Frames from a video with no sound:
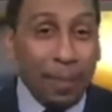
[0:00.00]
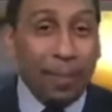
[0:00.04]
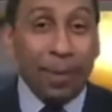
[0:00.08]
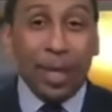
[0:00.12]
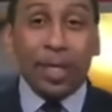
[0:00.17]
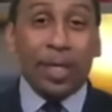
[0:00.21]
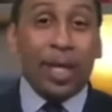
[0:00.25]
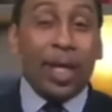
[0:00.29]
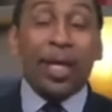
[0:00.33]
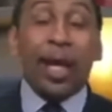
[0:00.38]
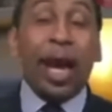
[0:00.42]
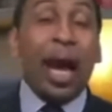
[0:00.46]

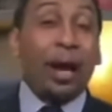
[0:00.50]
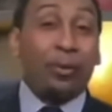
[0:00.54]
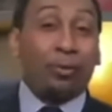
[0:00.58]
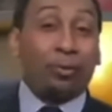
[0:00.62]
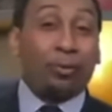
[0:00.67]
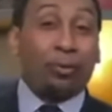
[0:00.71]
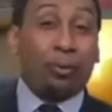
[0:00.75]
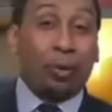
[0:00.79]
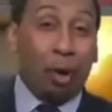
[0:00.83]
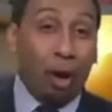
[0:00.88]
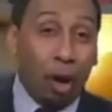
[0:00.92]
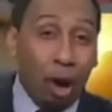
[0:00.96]
I mean, you're
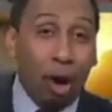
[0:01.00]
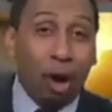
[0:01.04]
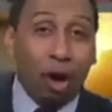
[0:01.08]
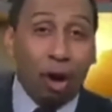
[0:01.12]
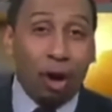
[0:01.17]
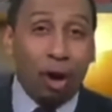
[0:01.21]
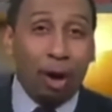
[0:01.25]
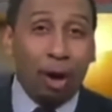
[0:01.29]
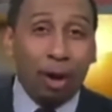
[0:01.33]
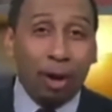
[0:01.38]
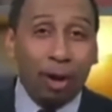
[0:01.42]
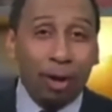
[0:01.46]
not
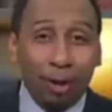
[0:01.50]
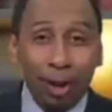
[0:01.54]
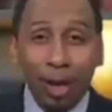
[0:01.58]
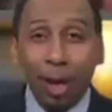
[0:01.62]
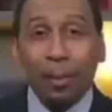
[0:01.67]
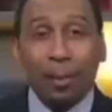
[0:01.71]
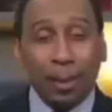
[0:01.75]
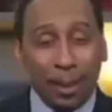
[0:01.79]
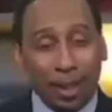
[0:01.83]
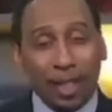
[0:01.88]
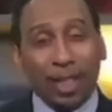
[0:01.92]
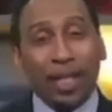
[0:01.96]

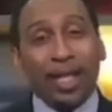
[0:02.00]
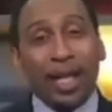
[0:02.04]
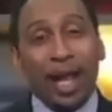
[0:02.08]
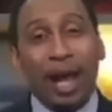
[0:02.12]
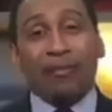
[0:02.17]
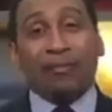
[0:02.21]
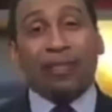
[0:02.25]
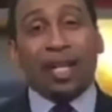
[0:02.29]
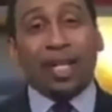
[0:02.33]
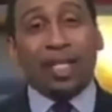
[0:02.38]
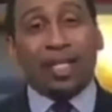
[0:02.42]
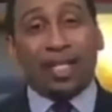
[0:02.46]
wrong, but you
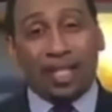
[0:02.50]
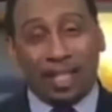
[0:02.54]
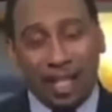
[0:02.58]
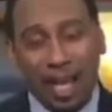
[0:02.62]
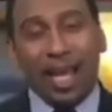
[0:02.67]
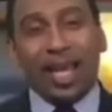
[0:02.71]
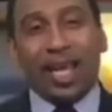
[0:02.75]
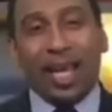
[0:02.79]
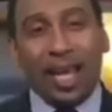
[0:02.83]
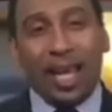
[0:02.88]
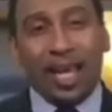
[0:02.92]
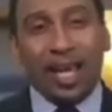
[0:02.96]
didn't have to say